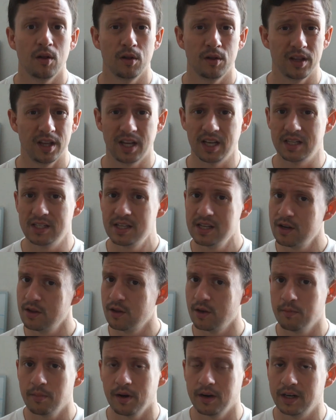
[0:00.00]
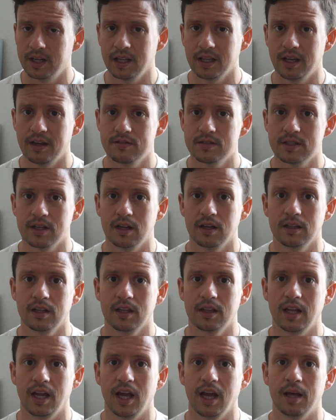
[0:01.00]
or they continue their party lifestyle
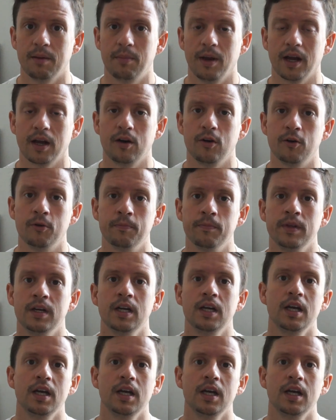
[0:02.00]
that they had back home